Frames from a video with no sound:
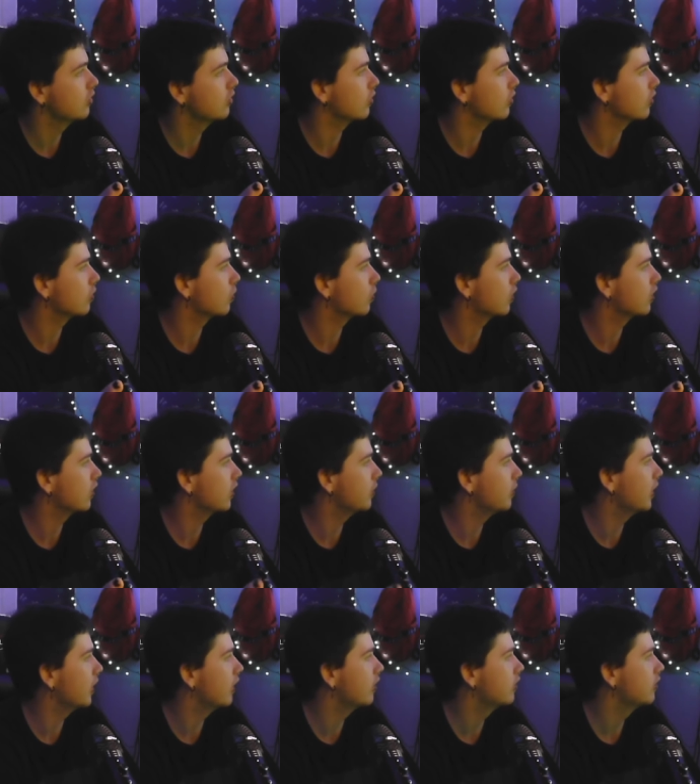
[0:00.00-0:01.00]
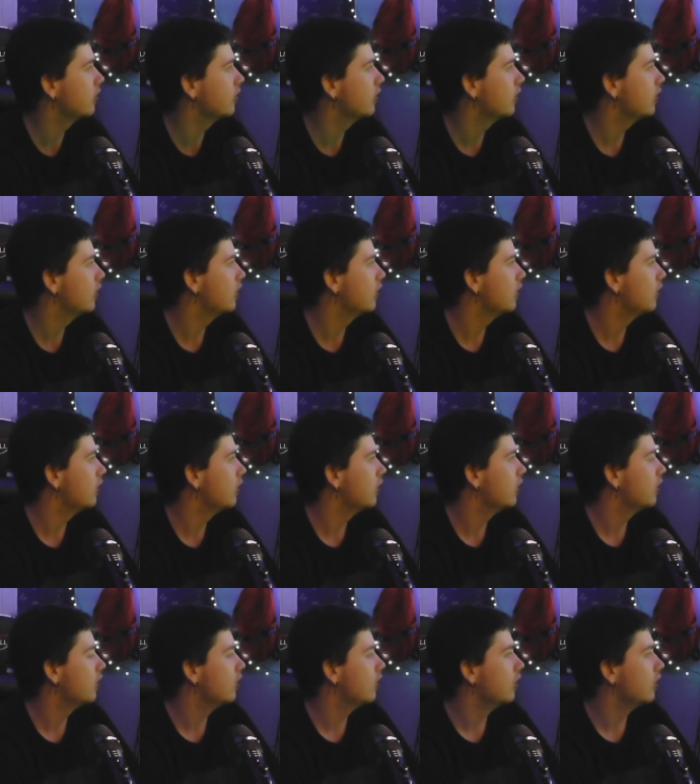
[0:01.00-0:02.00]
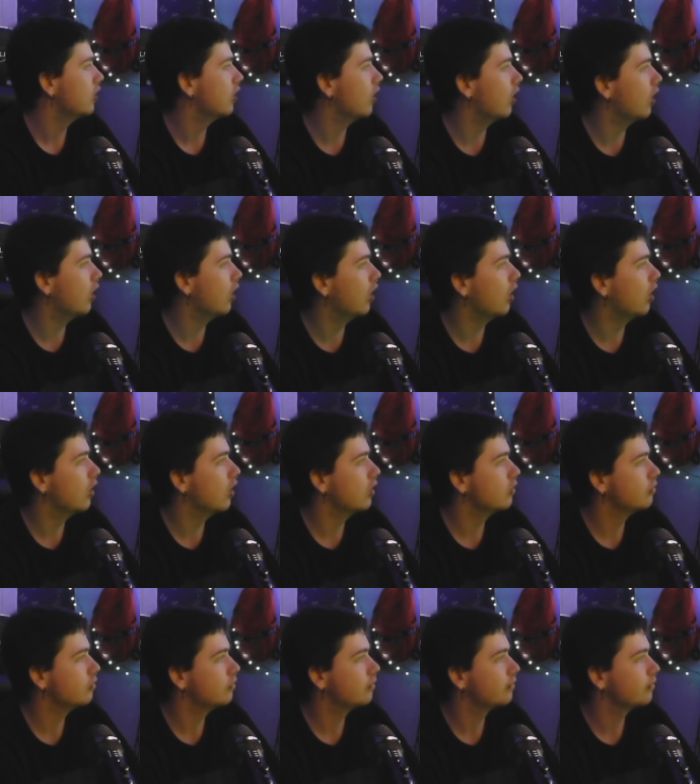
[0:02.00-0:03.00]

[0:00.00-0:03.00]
or where I'm at. I